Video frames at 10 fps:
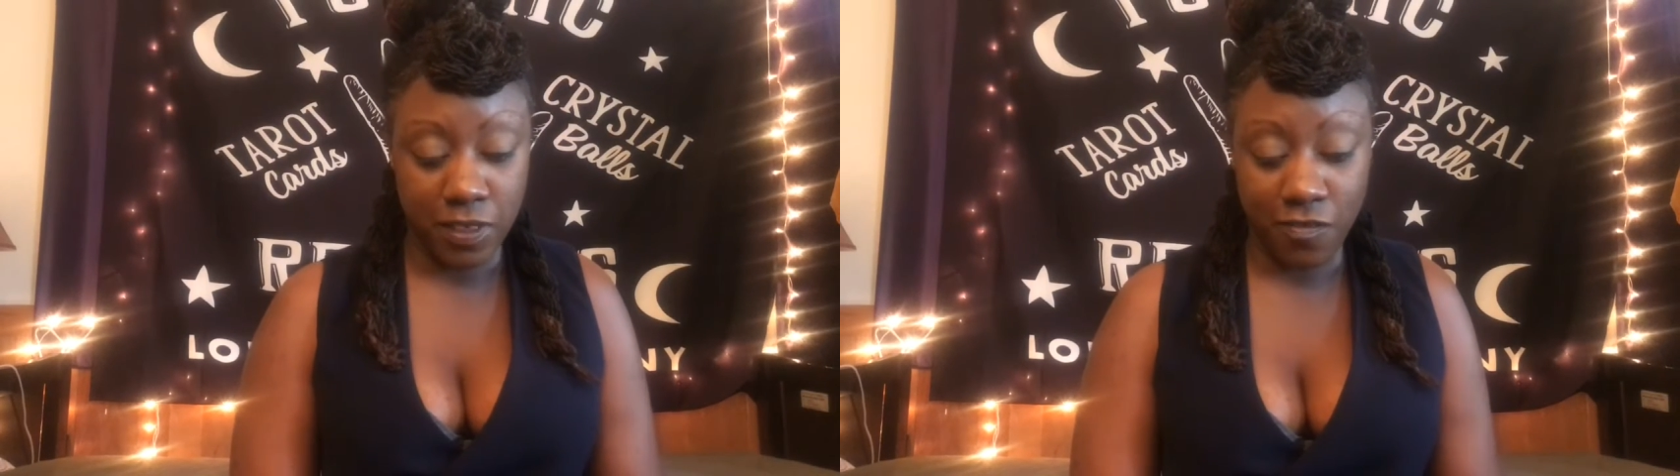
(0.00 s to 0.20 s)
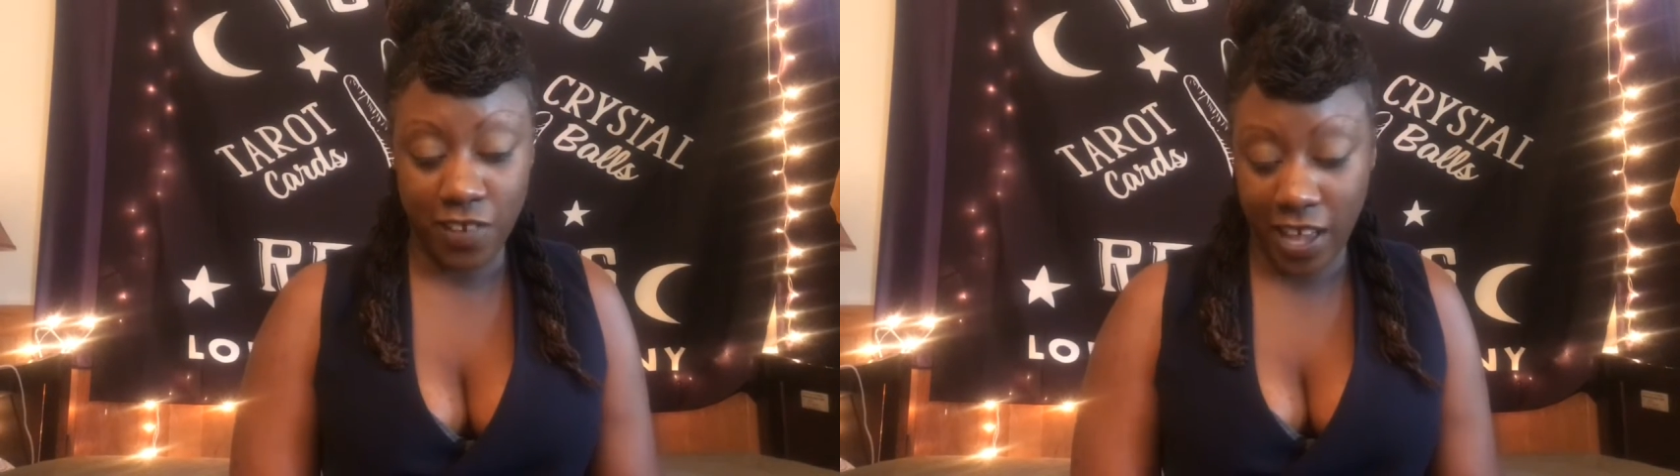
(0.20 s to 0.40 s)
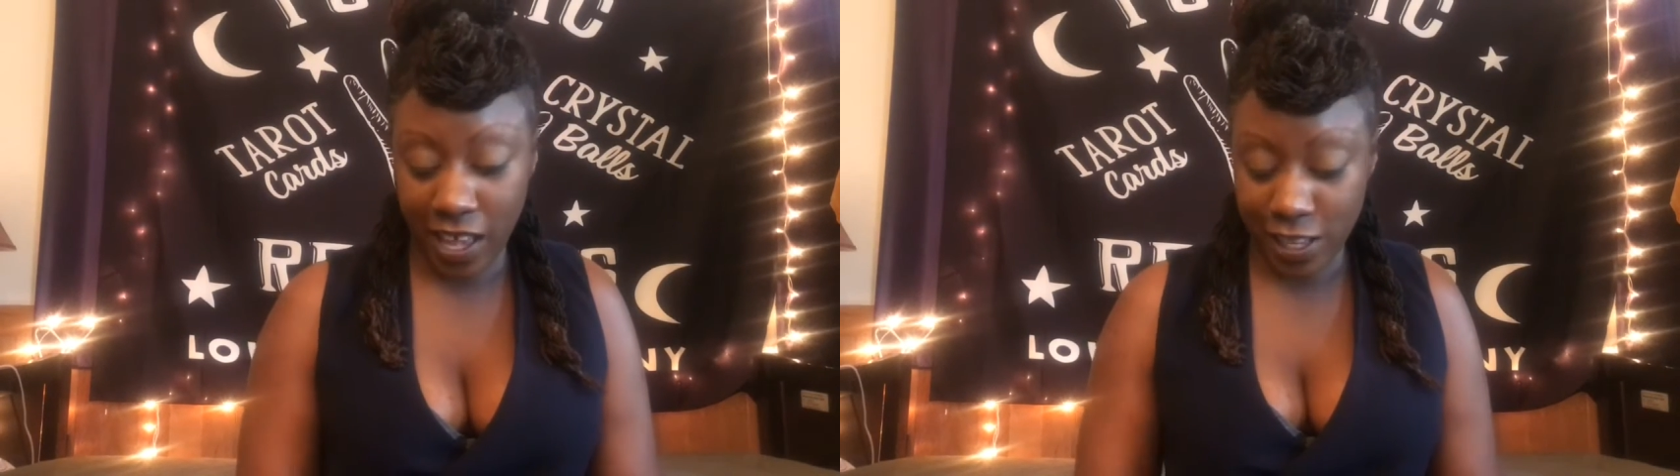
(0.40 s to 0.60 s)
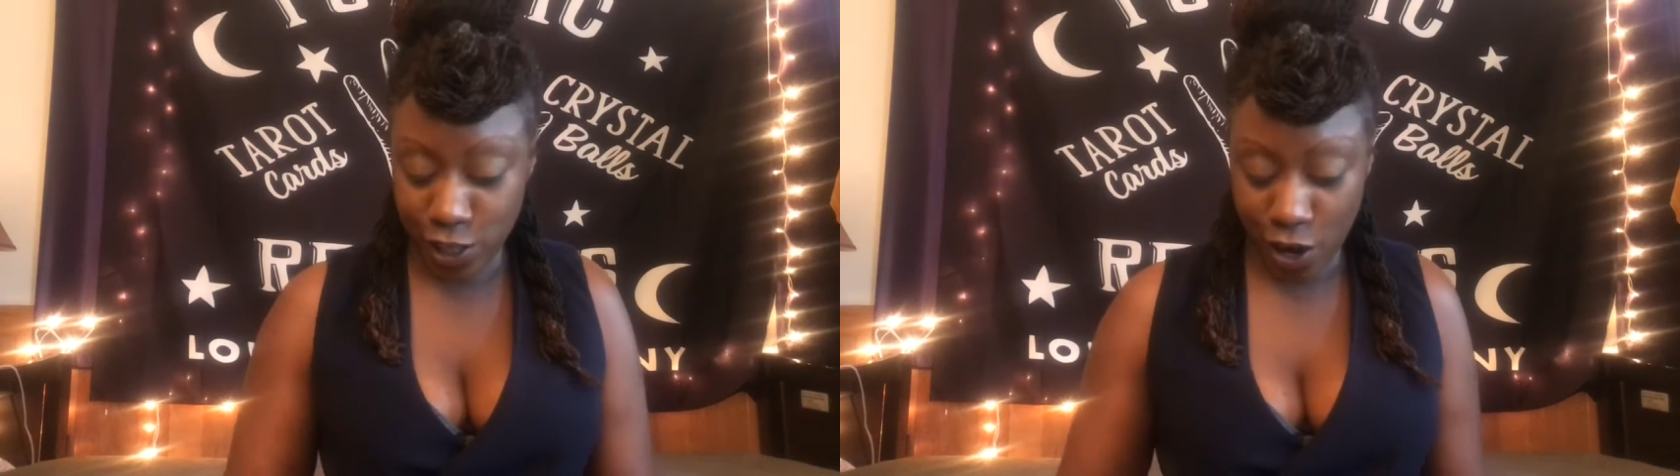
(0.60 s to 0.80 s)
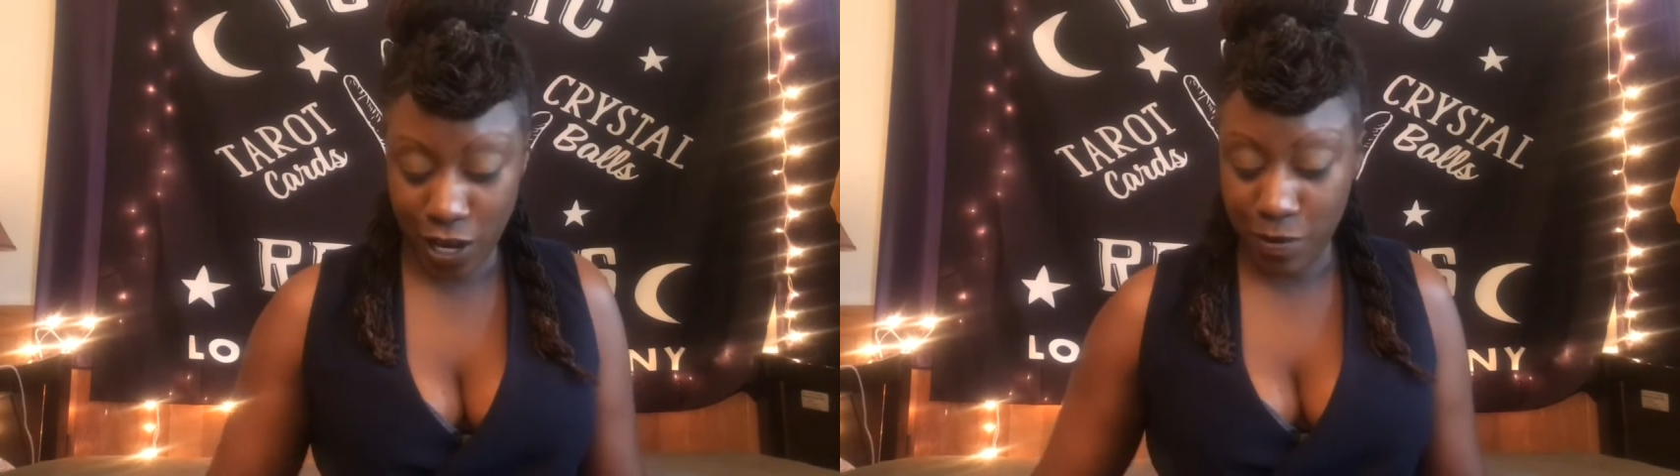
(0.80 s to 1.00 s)
fight has
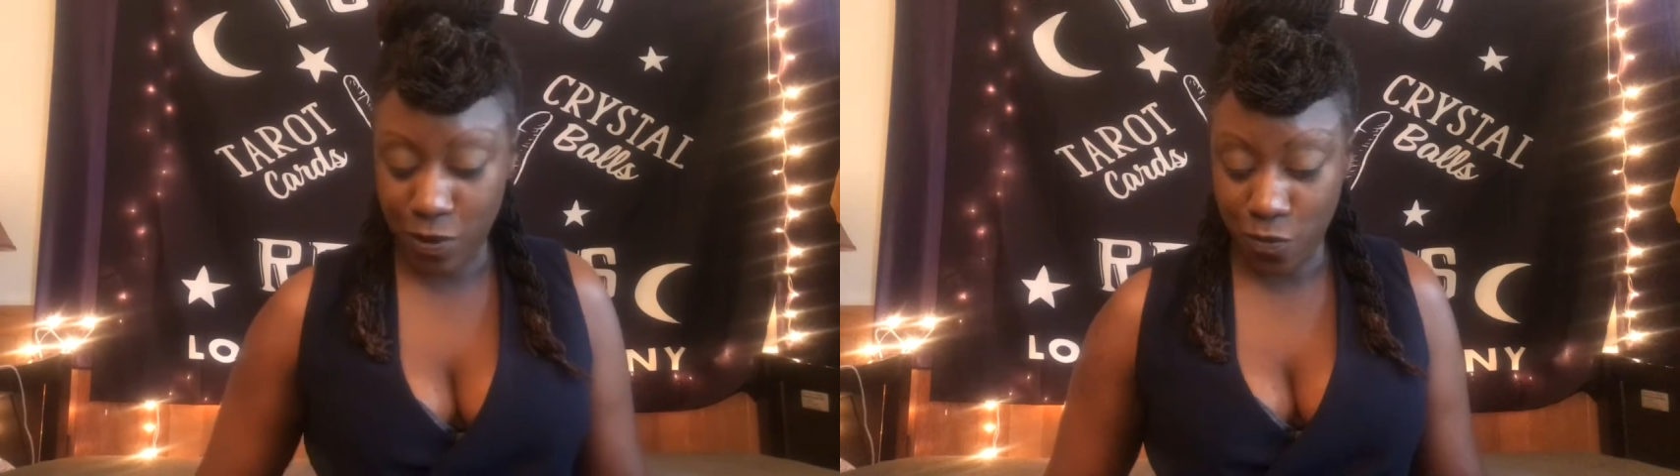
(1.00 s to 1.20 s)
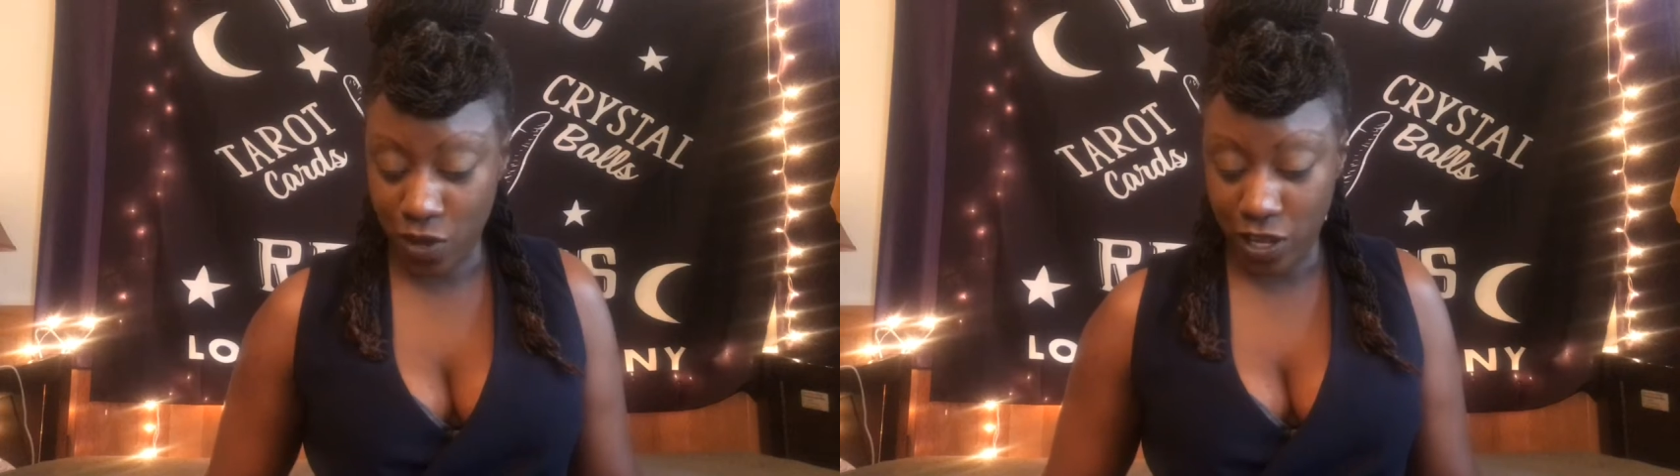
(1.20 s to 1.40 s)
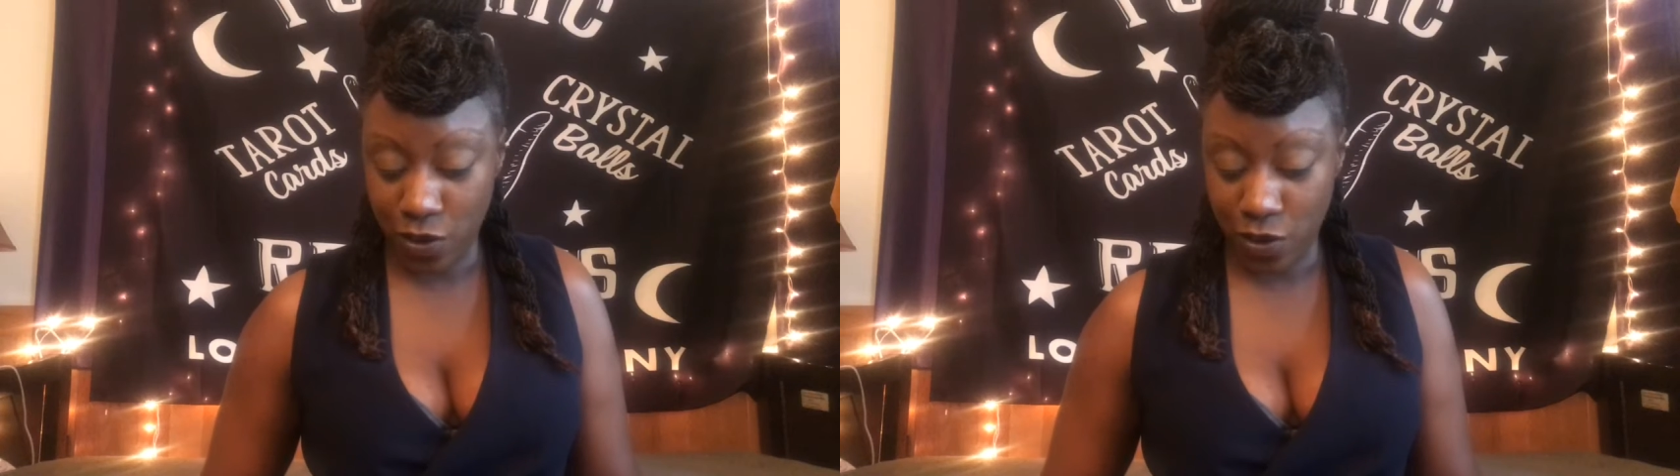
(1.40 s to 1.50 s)
already been won.